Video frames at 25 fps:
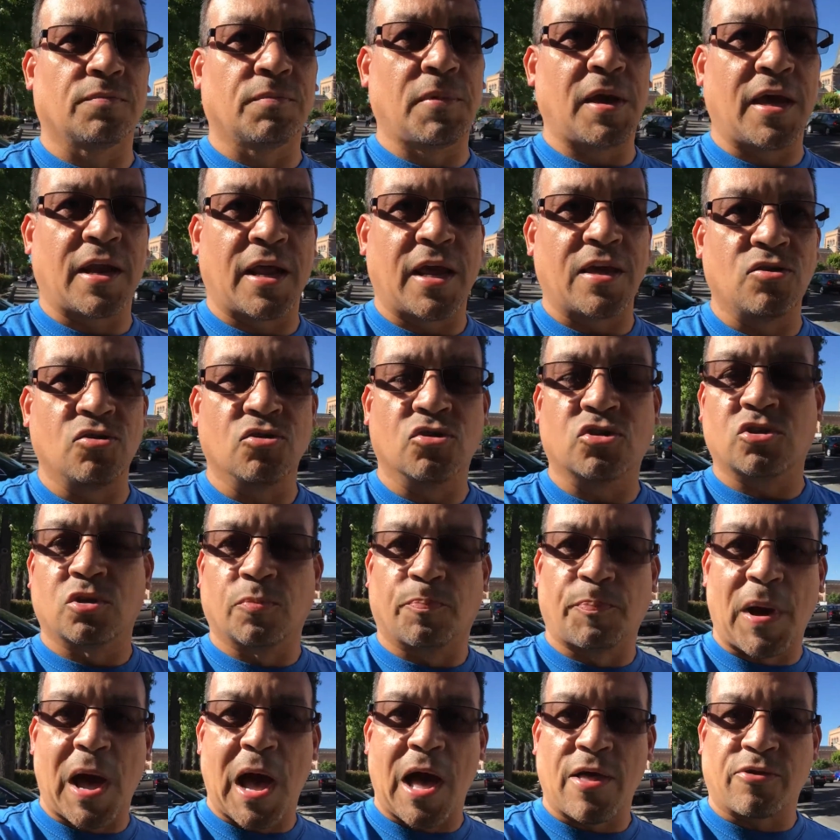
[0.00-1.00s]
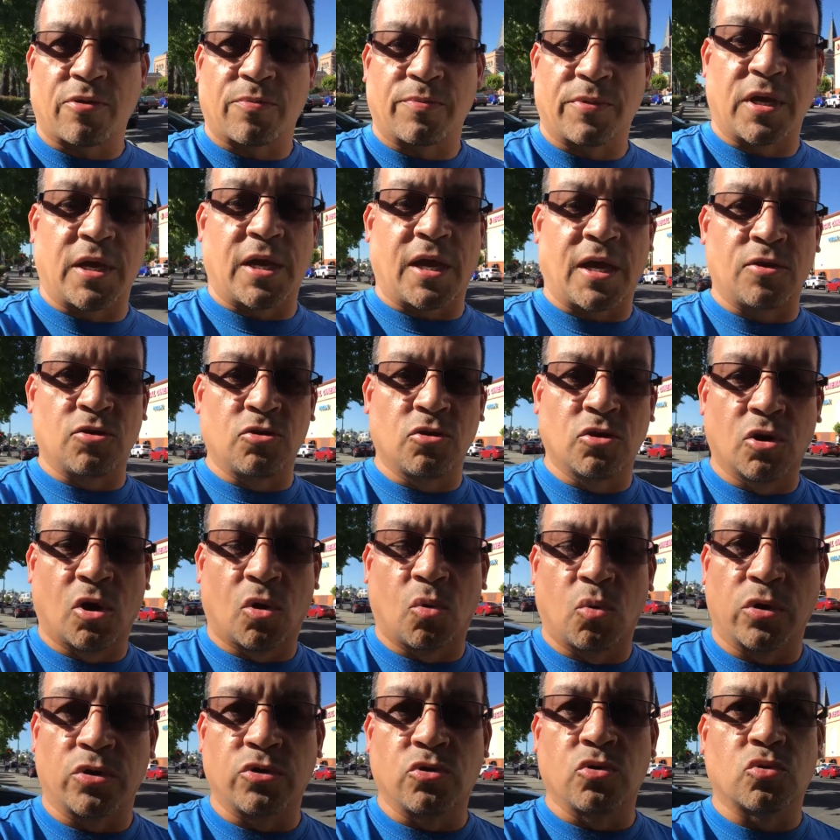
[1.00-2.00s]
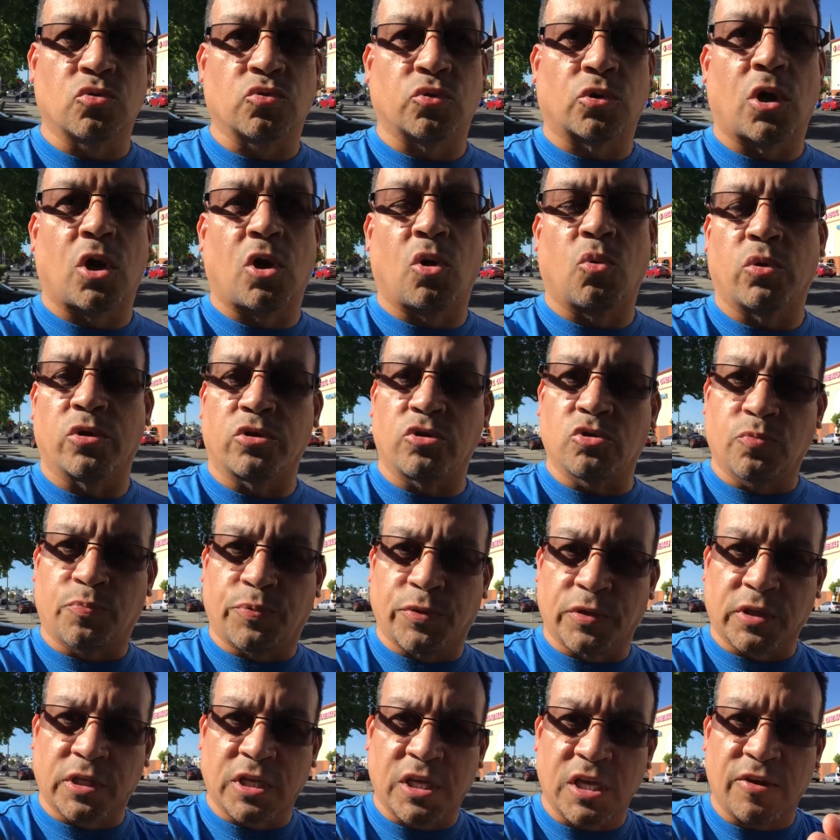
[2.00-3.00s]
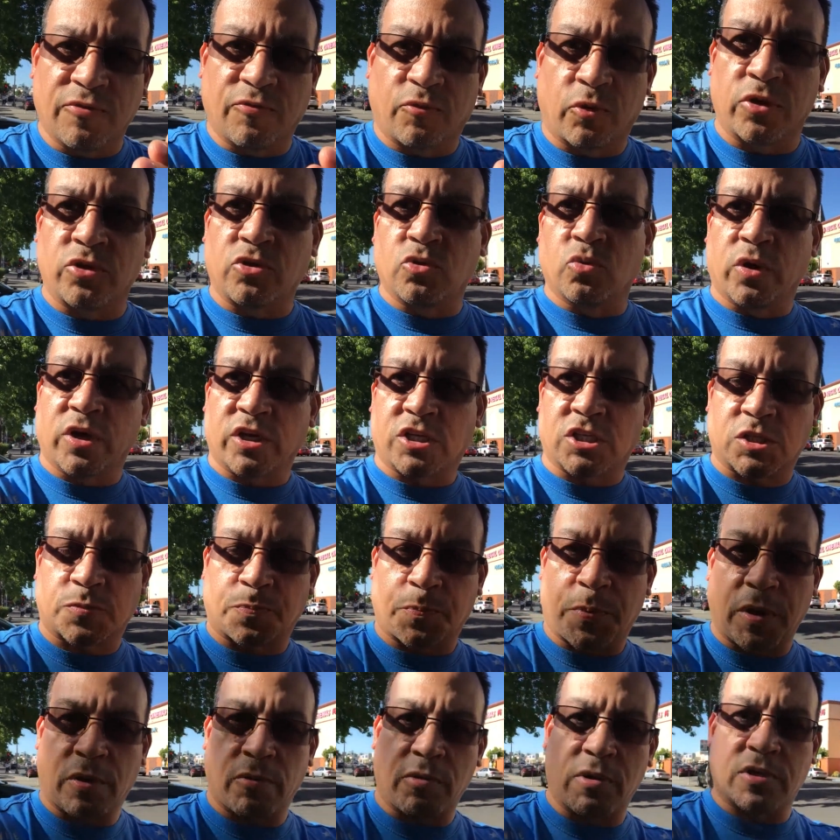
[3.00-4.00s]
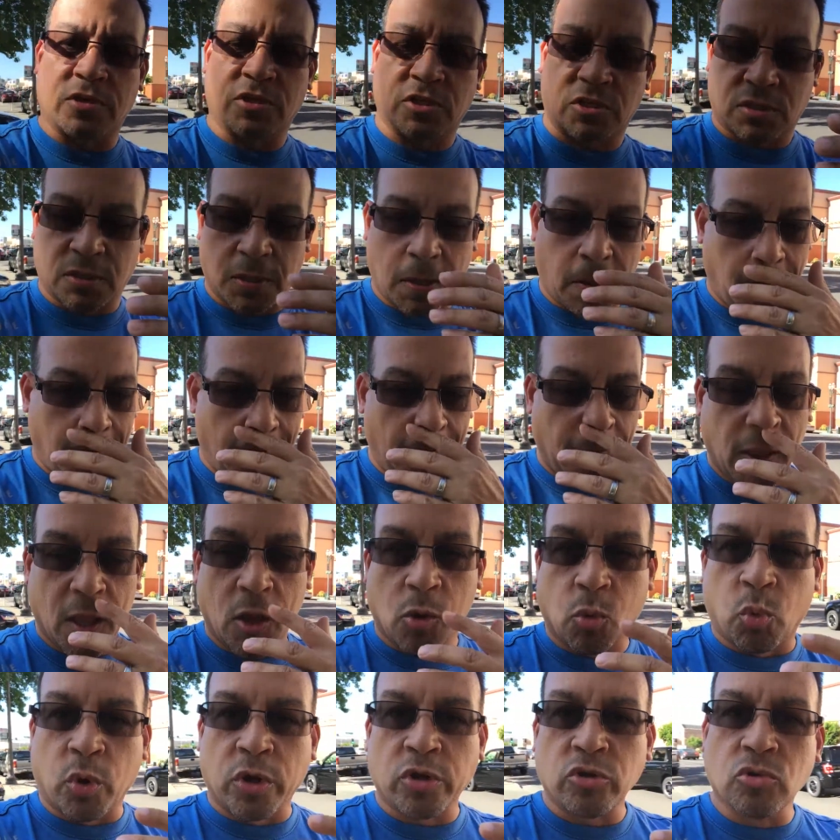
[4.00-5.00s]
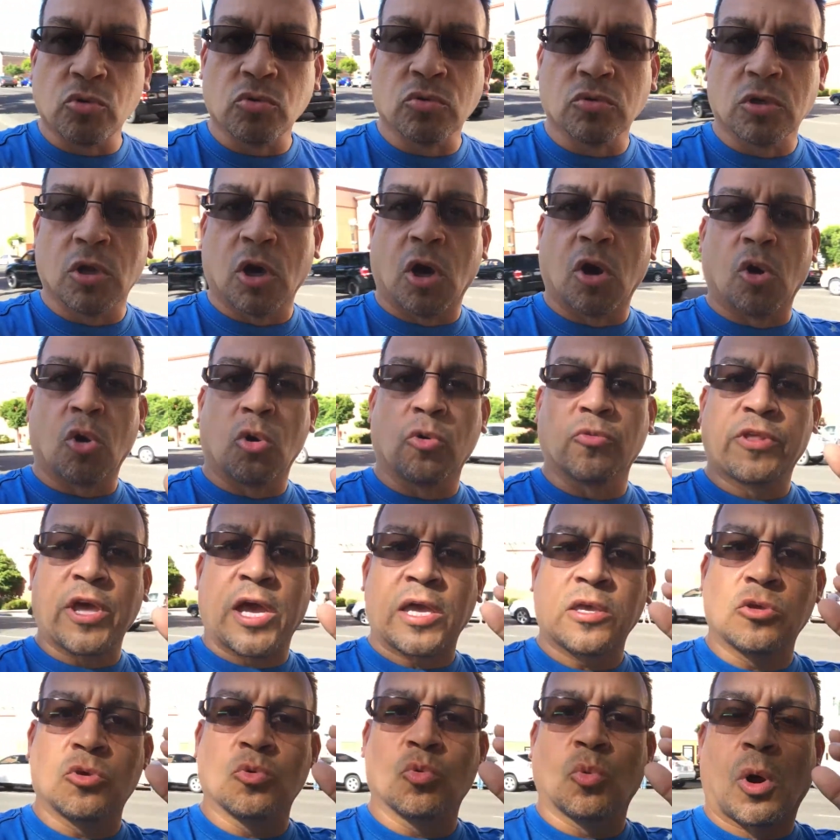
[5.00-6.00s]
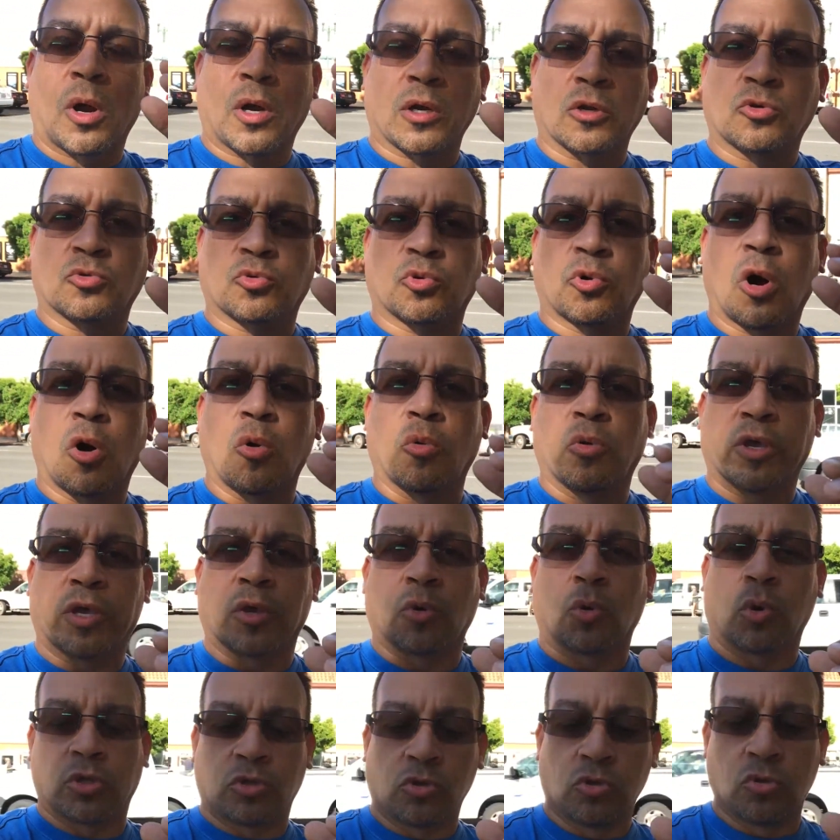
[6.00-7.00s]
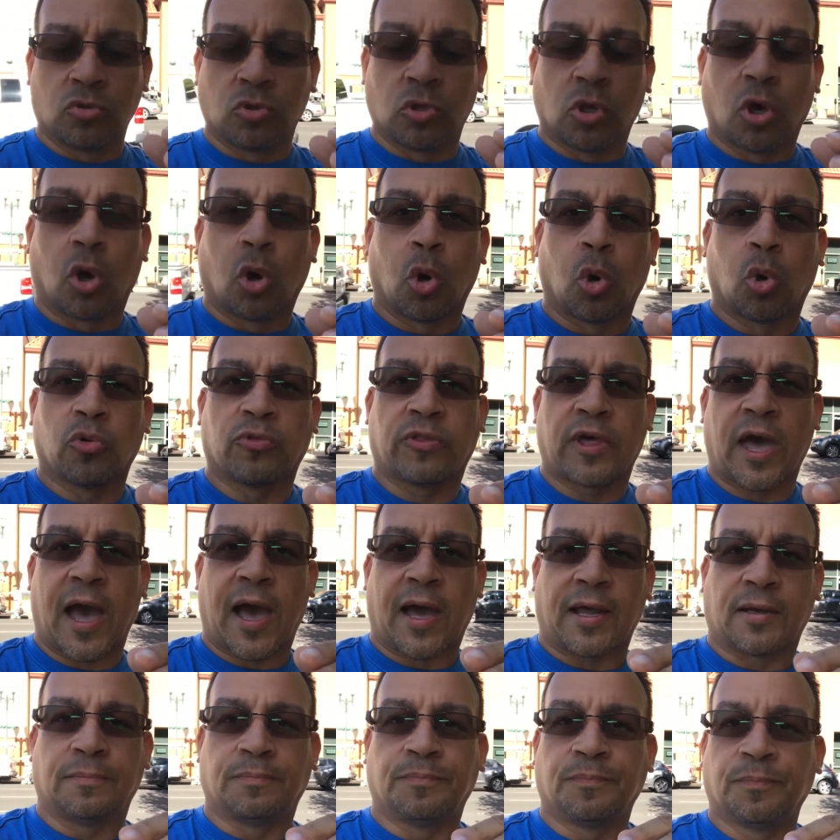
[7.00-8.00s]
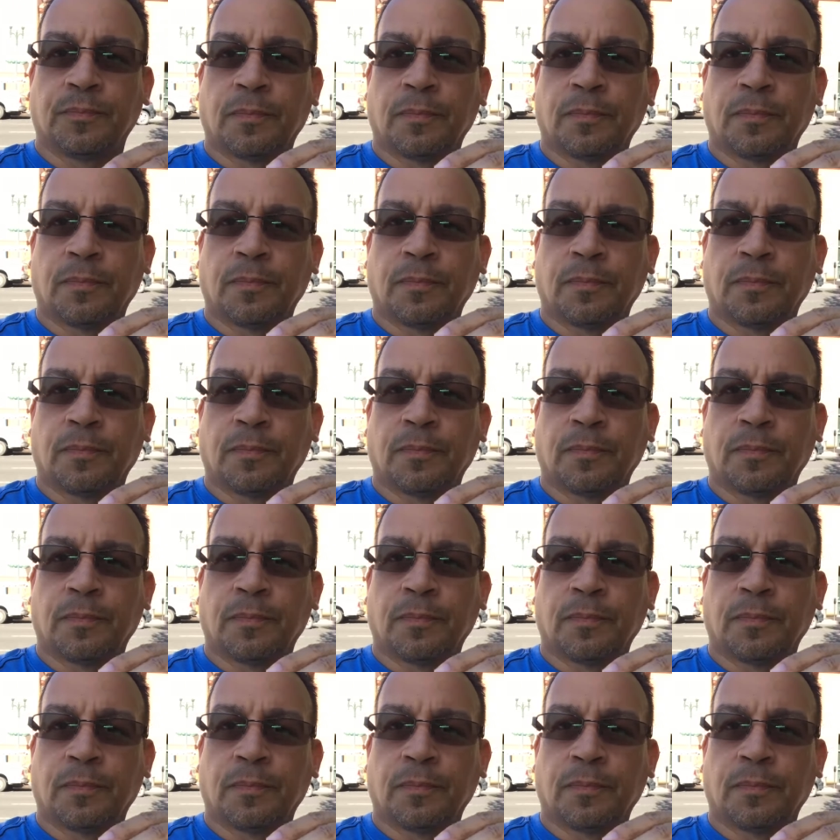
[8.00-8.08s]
Man, it used to bother me. And you know, when you grow, when you believe, when you experience, when you know that you are growing, when you know that